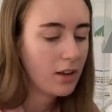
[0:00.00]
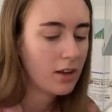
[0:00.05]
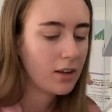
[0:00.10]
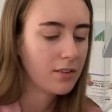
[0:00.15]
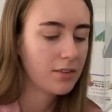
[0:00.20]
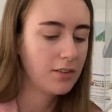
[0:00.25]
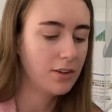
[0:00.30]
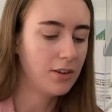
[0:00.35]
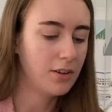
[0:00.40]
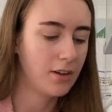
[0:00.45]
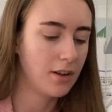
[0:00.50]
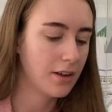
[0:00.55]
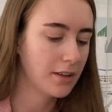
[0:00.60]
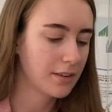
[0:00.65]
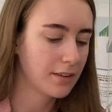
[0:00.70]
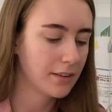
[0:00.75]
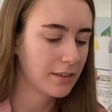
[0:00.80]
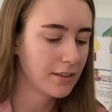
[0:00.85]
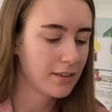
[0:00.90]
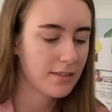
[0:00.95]
So I
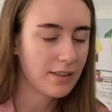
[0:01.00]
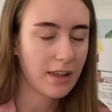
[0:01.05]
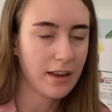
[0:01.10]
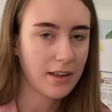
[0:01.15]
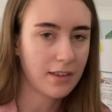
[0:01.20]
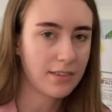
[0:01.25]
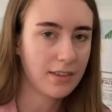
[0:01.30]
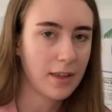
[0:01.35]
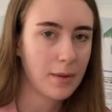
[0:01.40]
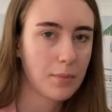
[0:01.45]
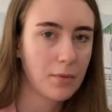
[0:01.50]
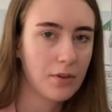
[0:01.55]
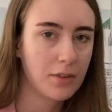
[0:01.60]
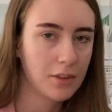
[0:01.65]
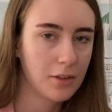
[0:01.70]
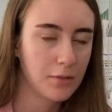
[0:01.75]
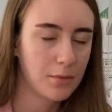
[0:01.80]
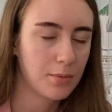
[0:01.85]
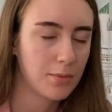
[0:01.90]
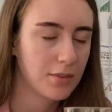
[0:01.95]
need to take a sip because
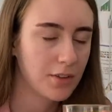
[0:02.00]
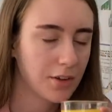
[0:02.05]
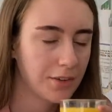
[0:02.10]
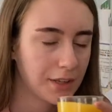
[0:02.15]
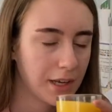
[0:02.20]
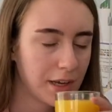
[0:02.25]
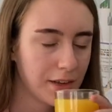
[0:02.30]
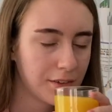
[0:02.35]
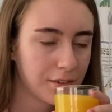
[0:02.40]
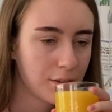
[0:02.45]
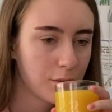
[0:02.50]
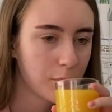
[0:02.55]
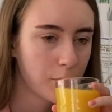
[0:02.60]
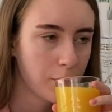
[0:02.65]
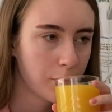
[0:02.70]
it'll be so nice.